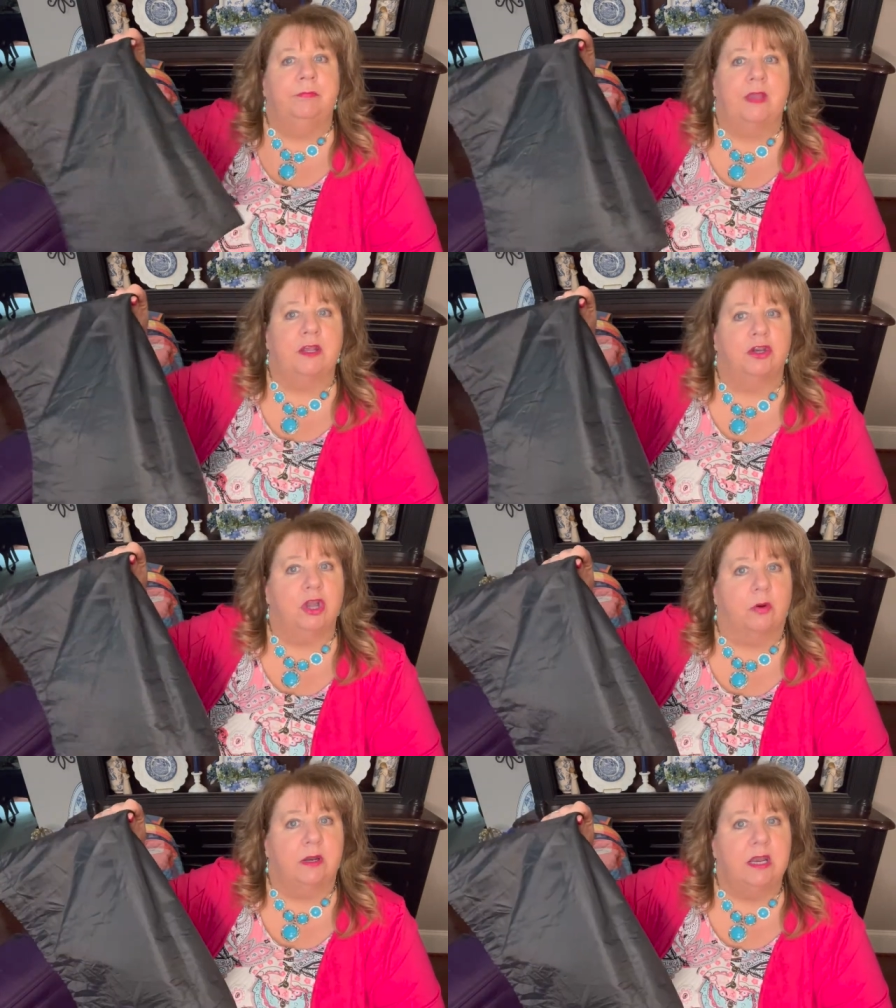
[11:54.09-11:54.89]
They could
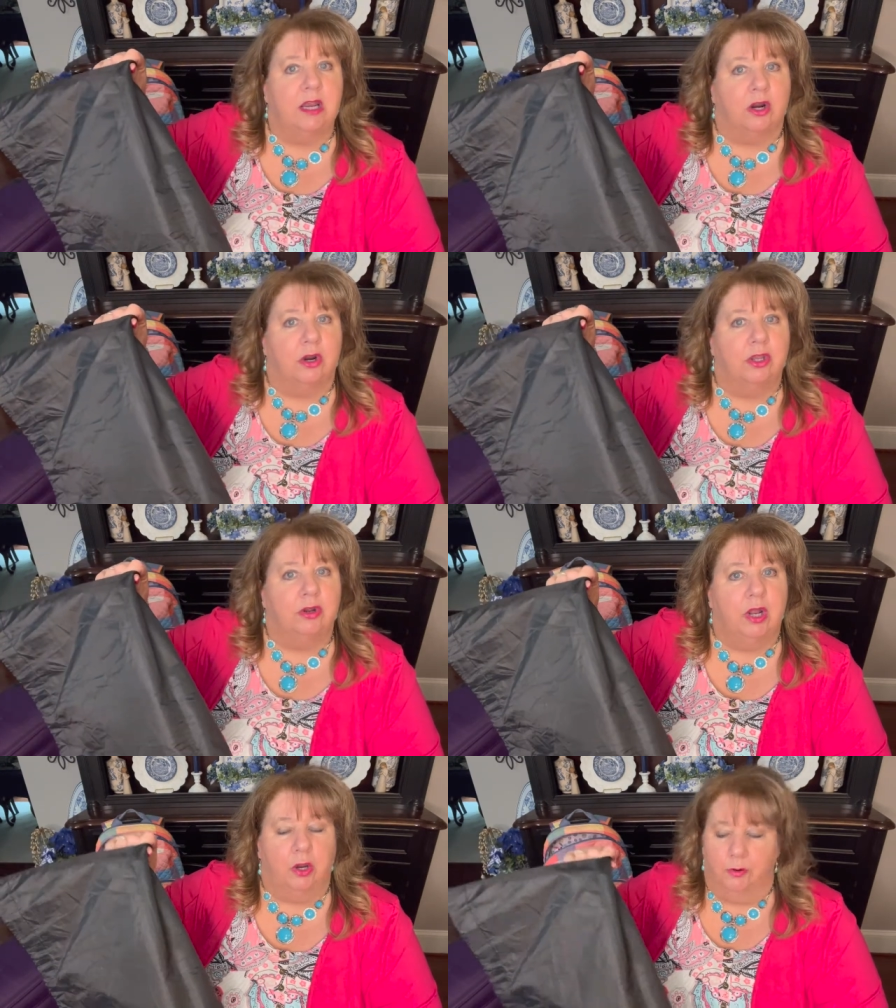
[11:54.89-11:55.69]
go in here,
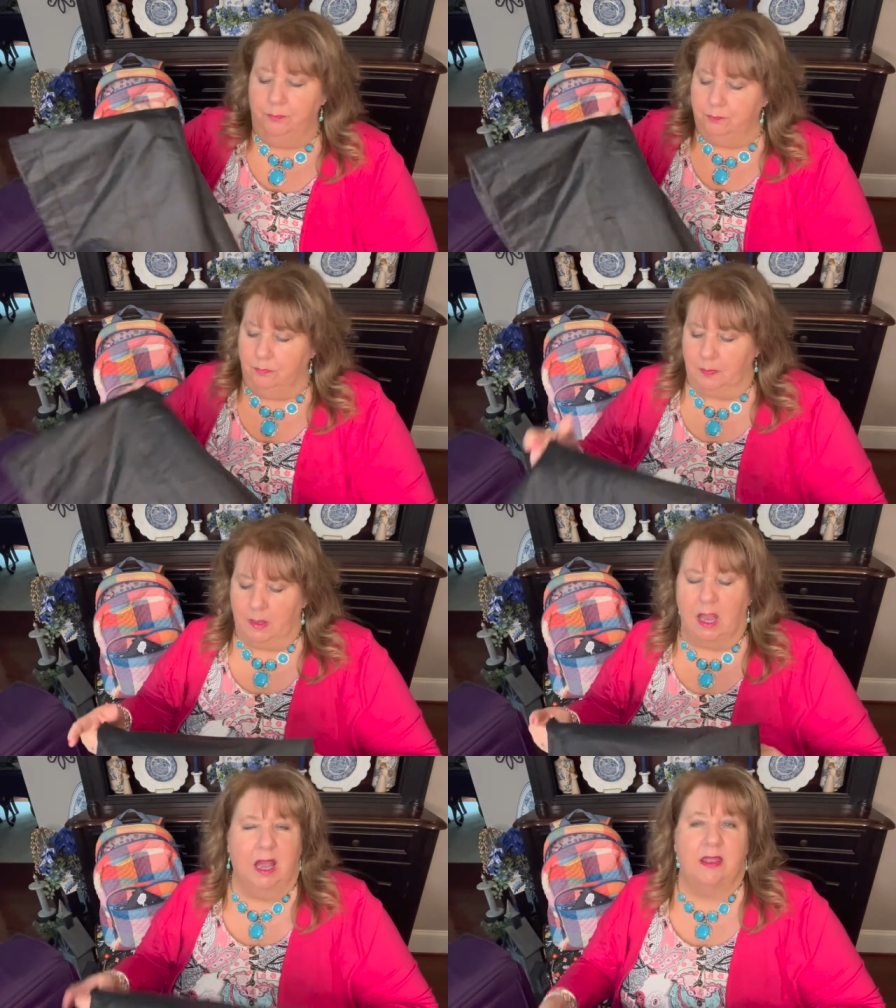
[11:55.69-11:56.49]
you know.
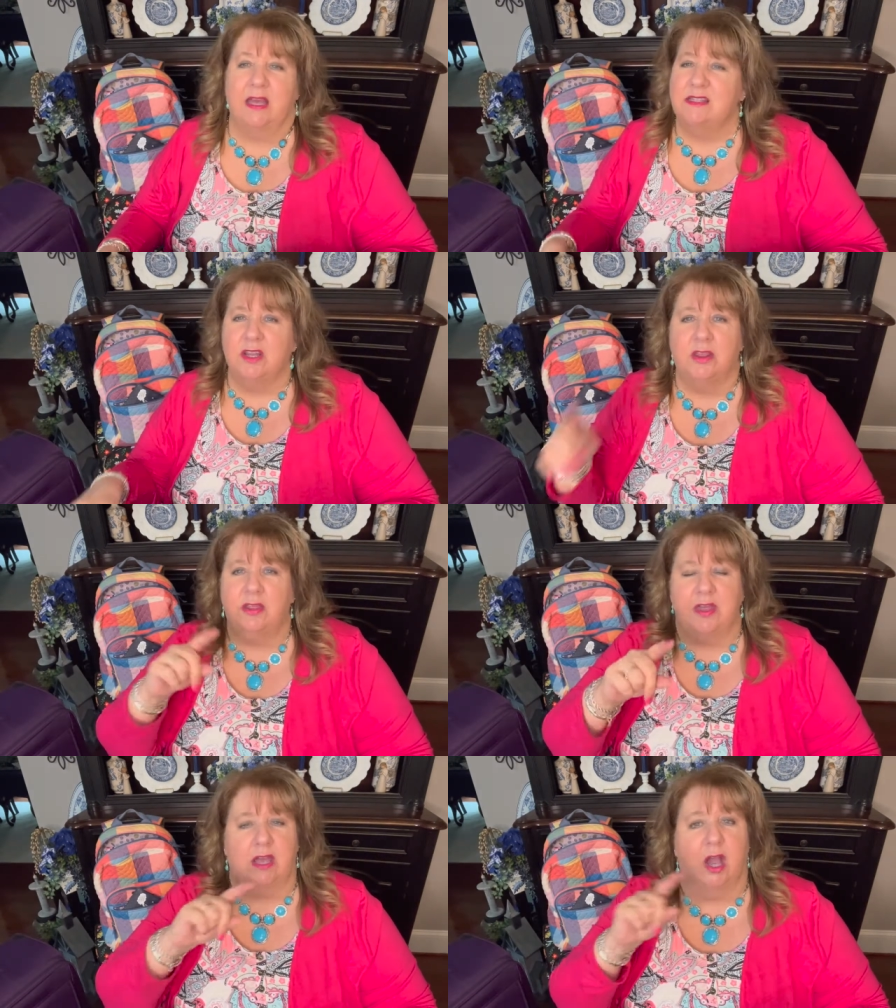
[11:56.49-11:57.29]
Uh, that's
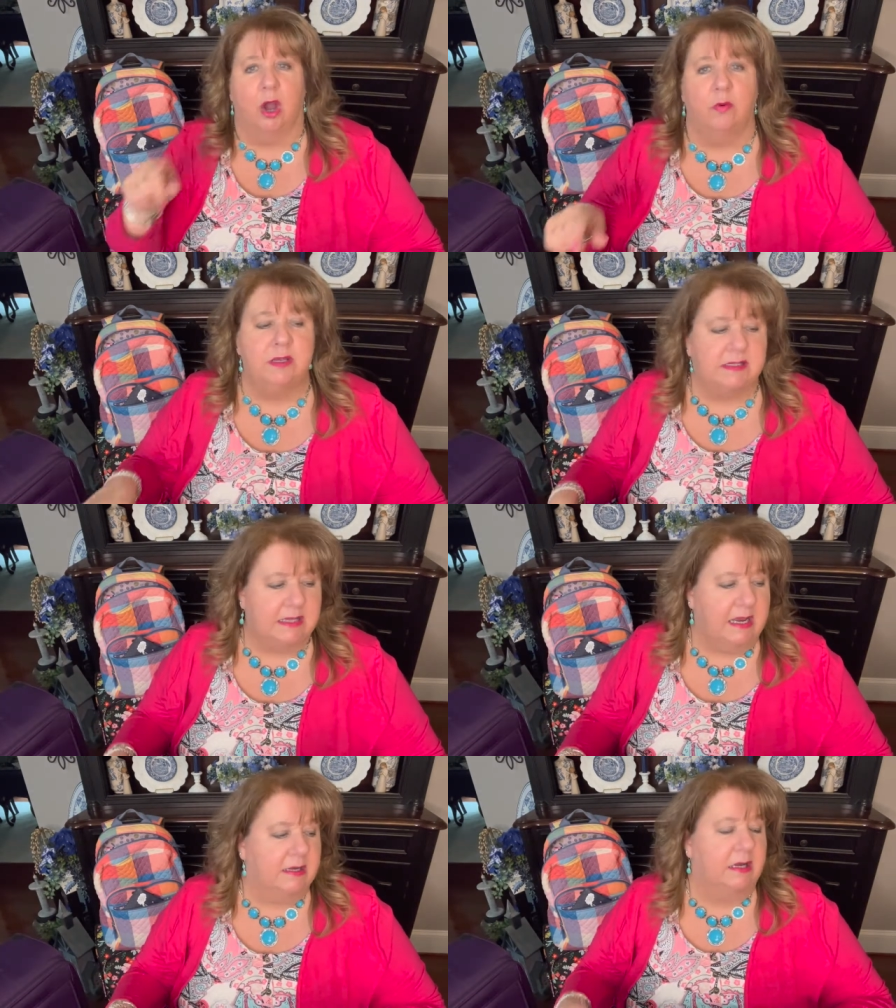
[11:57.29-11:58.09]
another thing. I always
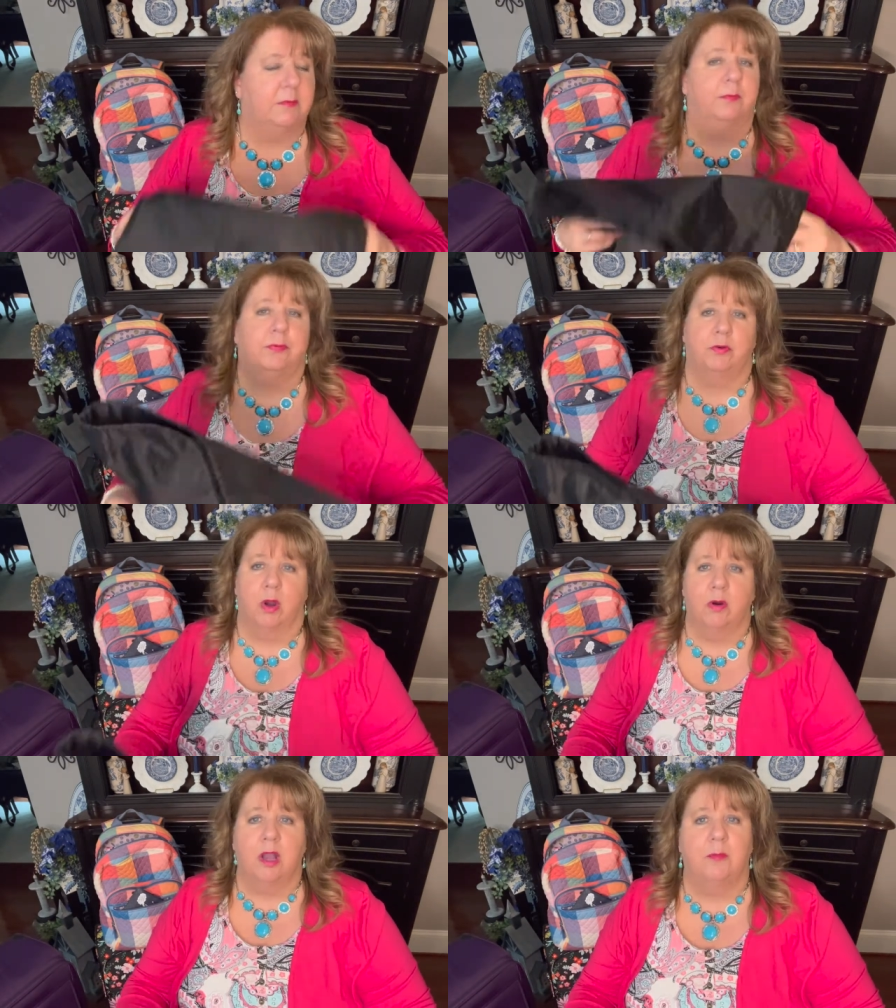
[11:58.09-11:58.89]
say
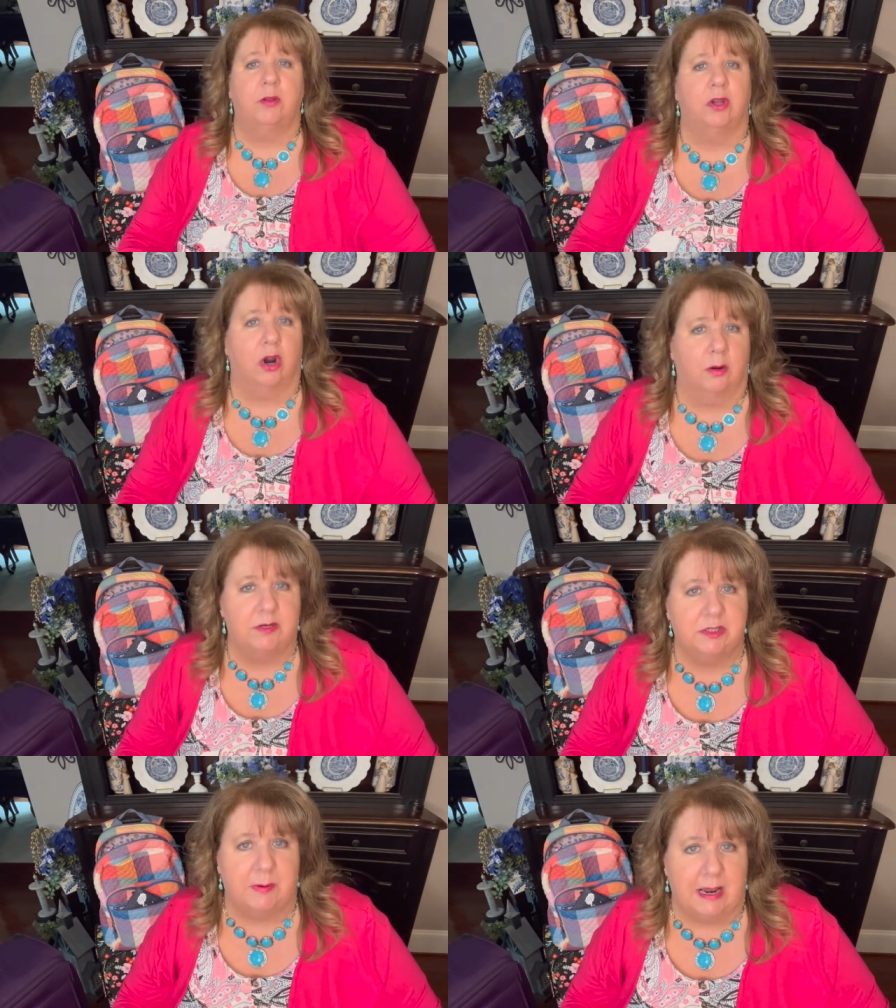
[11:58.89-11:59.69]
throw a couple of
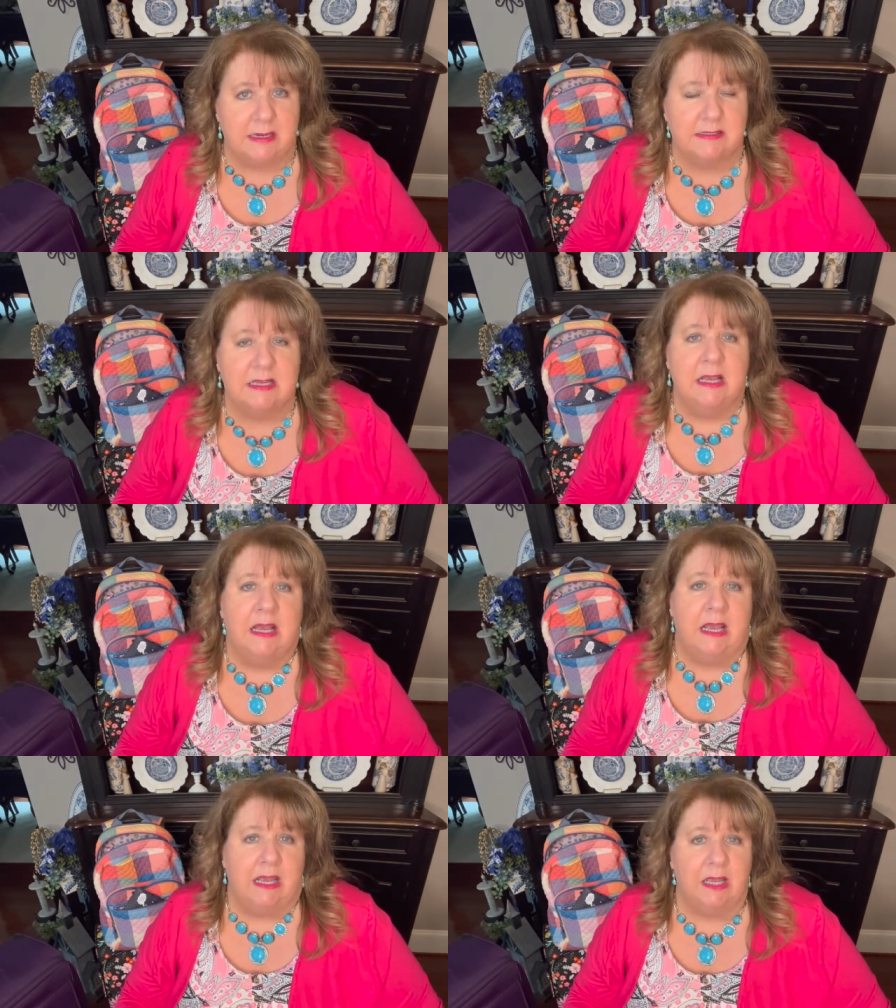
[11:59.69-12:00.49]
garbage bags
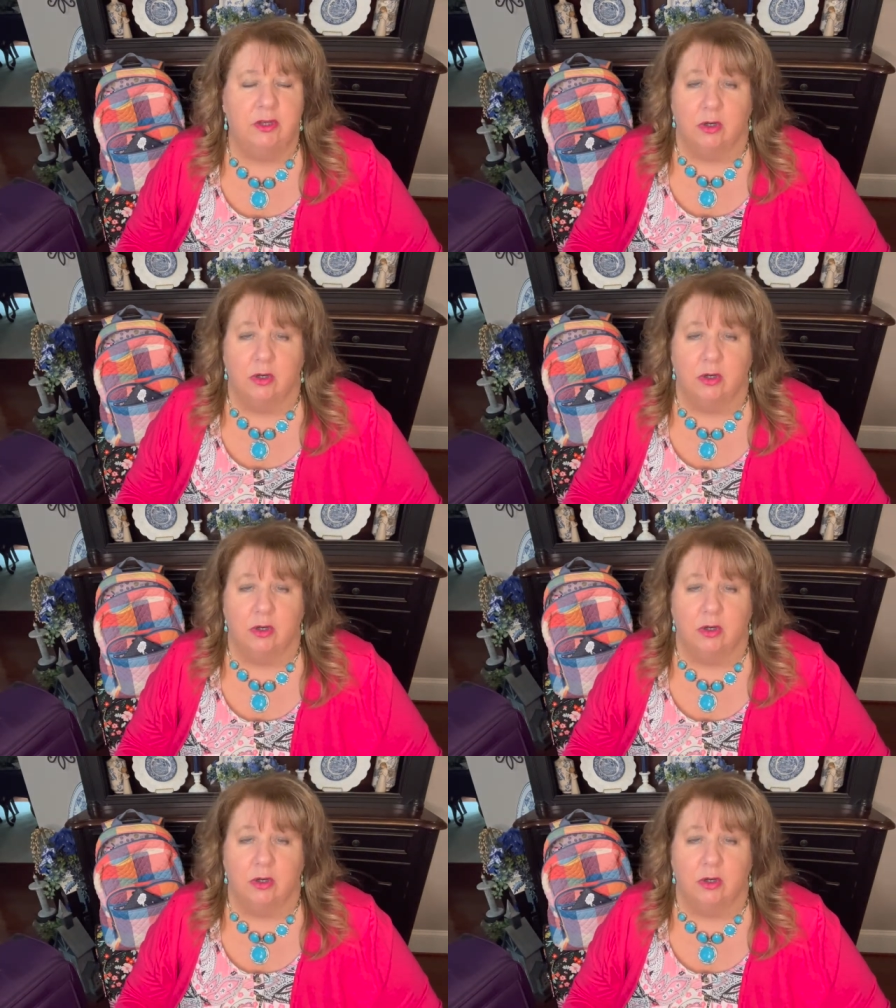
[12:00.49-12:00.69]
in your,